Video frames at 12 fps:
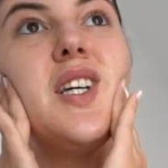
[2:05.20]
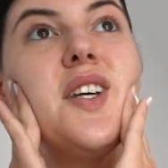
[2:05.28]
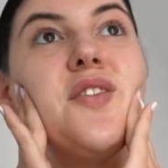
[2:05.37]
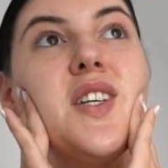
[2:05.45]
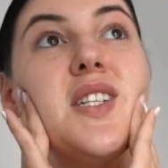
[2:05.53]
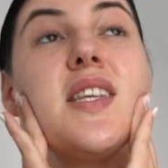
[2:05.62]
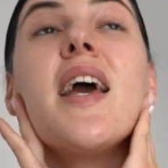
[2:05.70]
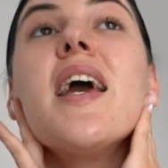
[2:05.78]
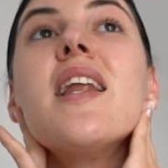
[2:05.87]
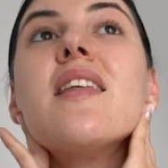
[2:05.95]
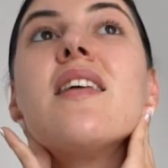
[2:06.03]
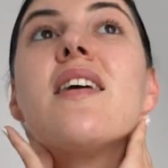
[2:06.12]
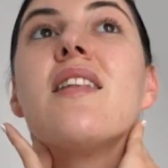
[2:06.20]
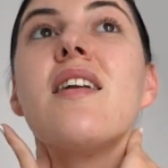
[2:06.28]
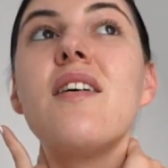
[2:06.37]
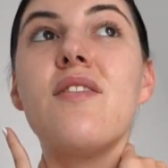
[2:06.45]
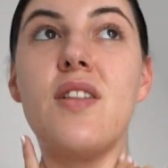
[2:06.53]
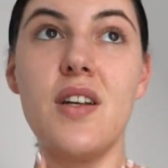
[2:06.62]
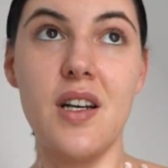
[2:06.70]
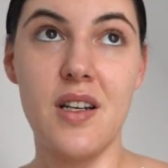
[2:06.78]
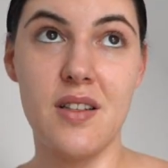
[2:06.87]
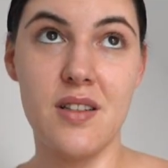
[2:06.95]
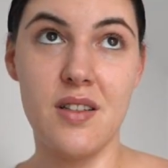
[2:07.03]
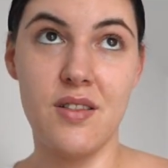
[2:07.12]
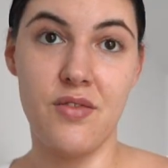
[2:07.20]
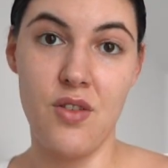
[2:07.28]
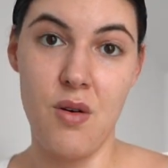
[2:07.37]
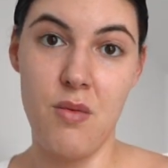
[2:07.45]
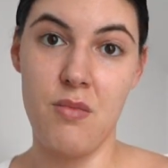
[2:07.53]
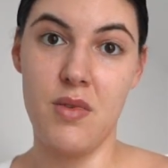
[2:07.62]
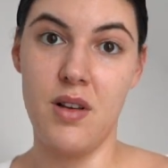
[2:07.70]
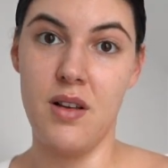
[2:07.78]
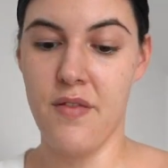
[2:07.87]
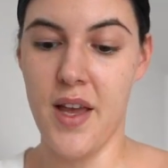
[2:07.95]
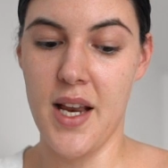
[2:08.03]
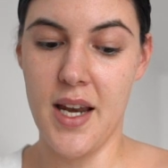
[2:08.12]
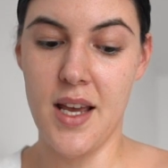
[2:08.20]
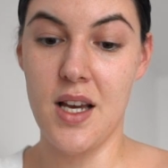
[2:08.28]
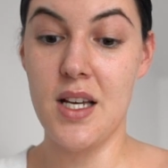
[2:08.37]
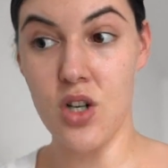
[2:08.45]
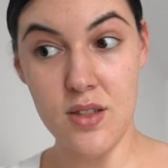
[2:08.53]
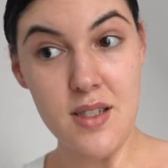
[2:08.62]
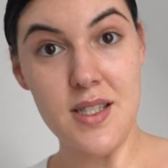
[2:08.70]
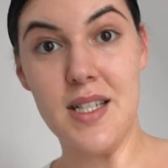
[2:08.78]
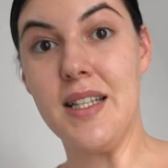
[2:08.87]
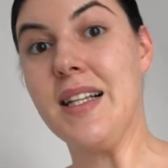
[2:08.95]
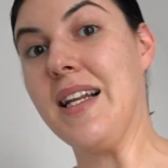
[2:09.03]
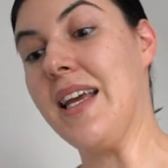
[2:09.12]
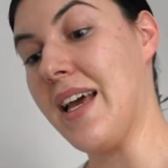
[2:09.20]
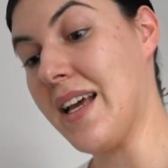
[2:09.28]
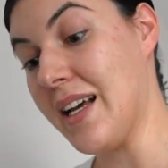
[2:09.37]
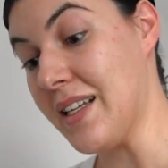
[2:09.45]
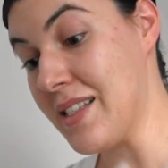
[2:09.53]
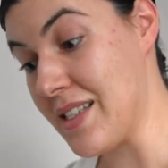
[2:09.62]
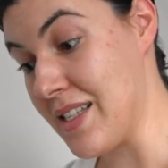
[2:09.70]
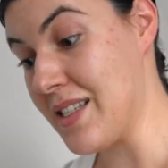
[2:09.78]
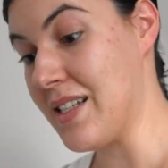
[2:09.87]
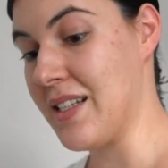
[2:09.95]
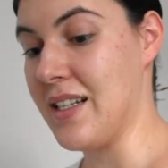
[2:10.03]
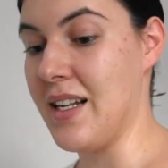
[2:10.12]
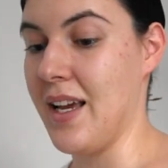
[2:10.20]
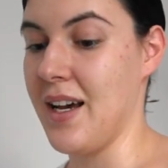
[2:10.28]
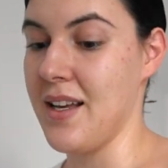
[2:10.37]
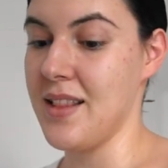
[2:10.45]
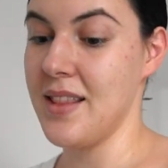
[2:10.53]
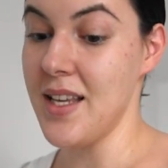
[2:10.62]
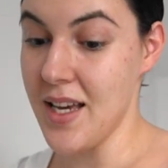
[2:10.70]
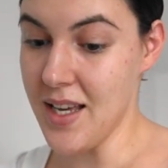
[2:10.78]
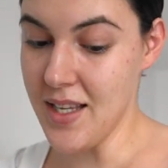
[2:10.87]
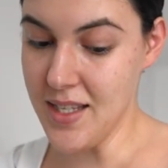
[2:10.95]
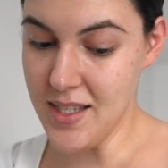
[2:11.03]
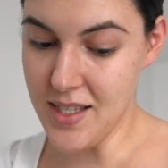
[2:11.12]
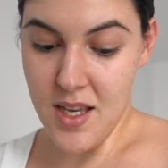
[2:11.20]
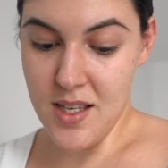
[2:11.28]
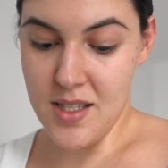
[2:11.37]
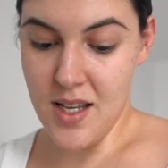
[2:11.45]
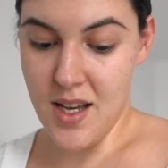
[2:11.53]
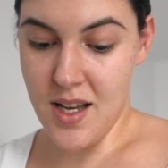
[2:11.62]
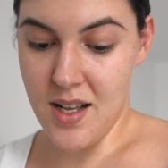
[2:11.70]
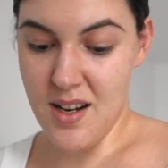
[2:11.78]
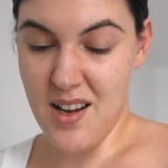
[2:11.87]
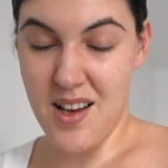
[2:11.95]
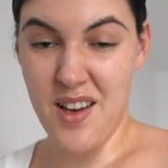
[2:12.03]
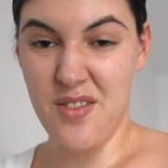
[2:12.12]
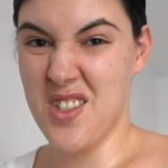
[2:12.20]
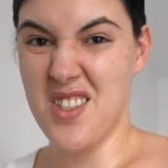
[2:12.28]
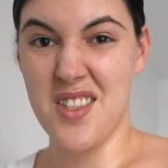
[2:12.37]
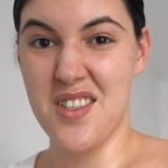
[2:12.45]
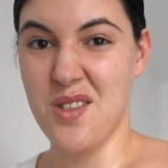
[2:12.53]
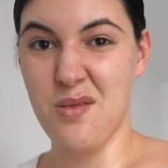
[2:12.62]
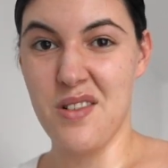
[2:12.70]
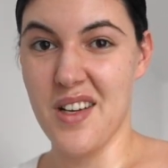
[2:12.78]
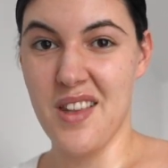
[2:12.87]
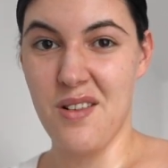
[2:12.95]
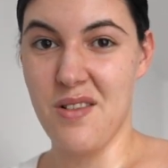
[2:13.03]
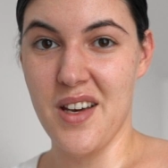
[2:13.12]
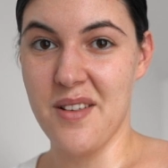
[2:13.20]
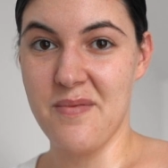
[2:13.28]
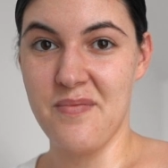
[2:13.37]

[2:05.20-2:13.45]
If there's anything that I've learned from failing constantly and consistently at this, is that life just doesn't work that way.